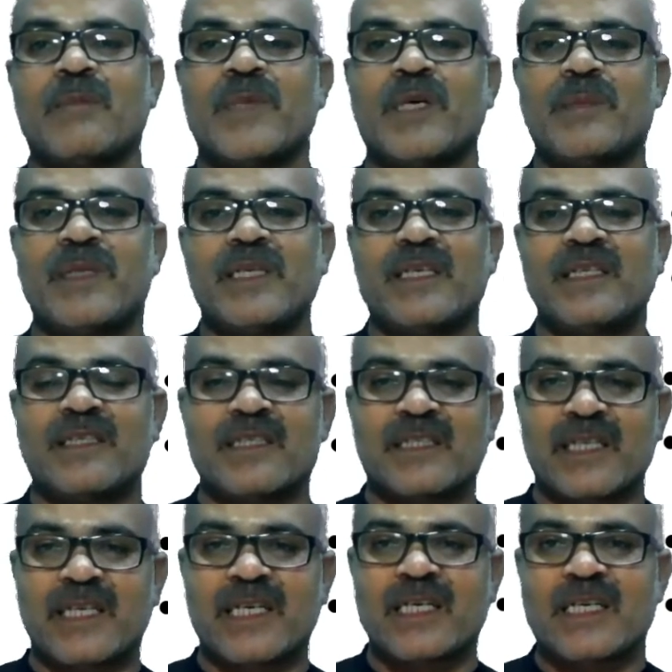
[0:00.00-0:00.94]
Maybe in the
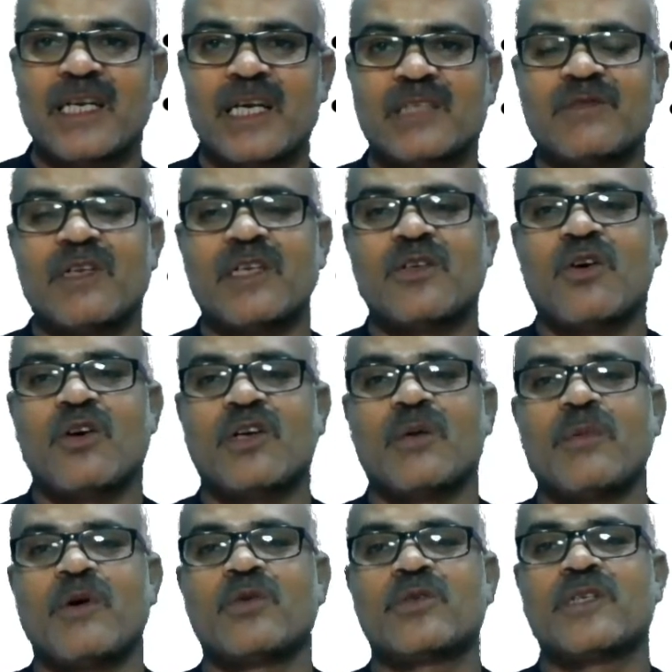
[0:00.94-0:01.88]
second class we'll talk
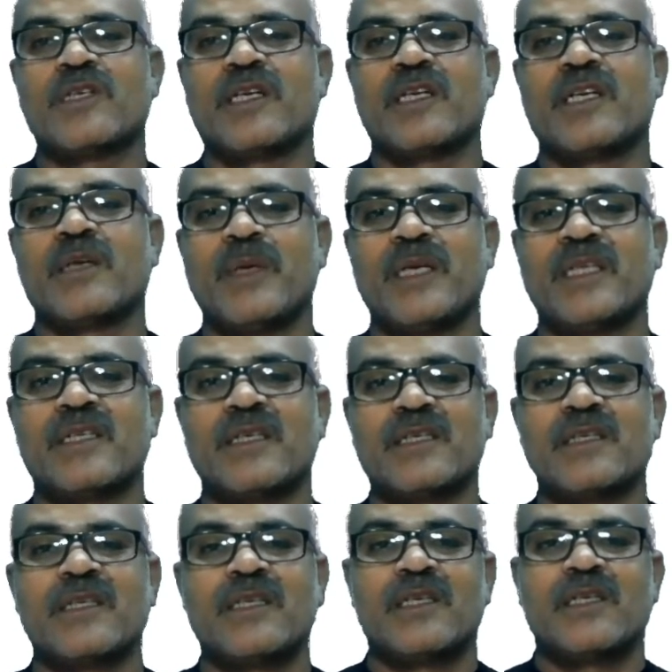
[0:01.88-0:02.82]
about
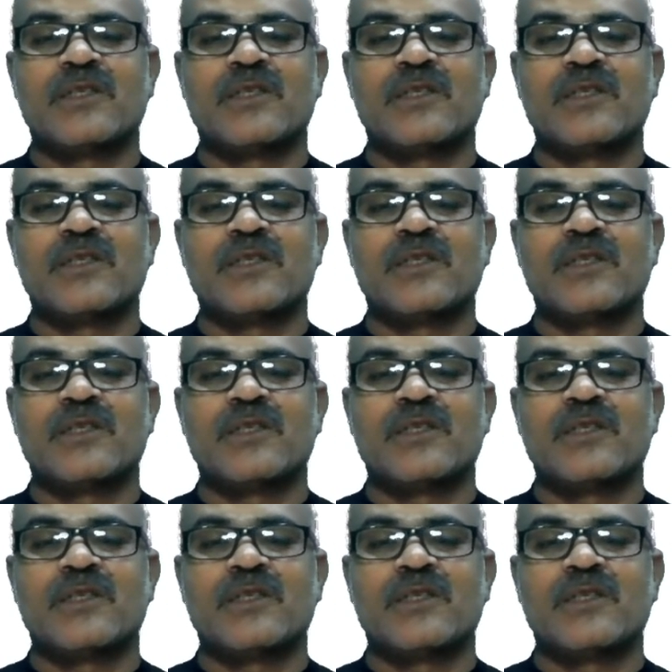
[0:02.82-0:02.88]
inhibition.